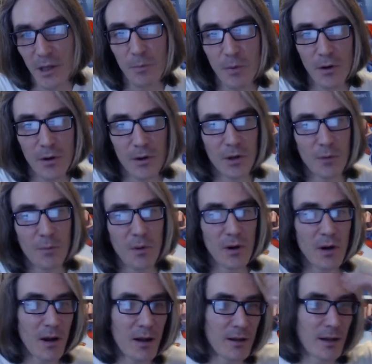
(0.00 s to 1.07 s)
like, you
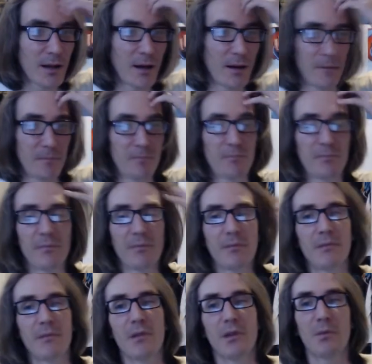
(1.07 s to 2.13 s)
put on
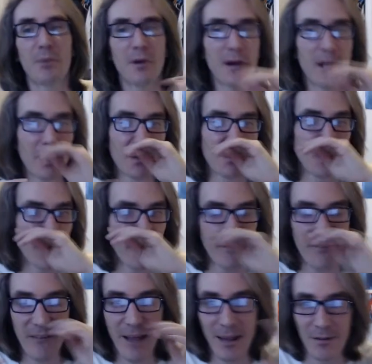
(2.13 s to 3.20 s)
a
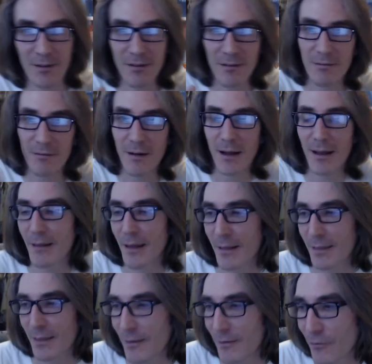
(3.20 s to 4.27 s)
brave face,
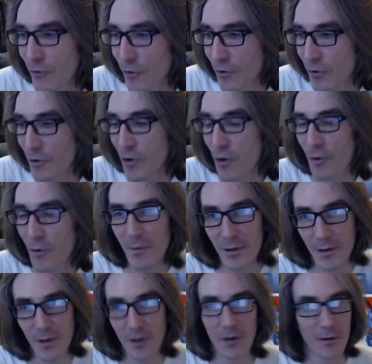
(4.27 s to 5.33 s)
right? At the funeral
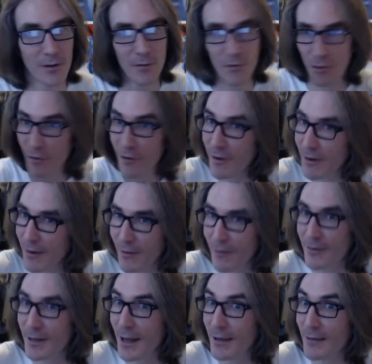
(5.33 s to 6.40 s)
home, you know, it's just
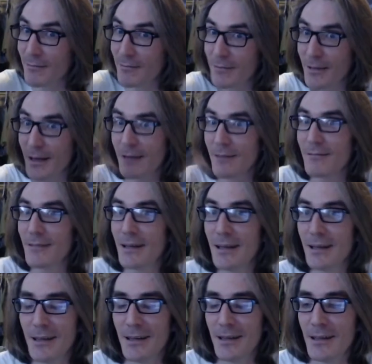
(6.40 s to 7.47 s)
another day, right?
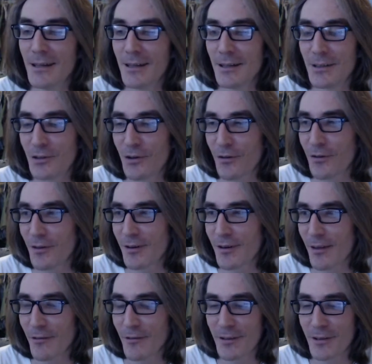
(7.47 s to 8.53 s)

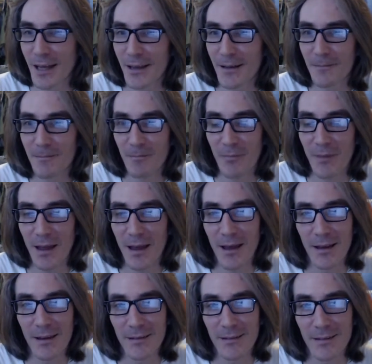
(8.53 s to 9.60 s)
Just another day,
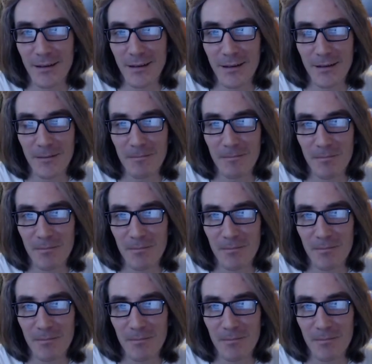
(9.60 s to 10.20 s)
and,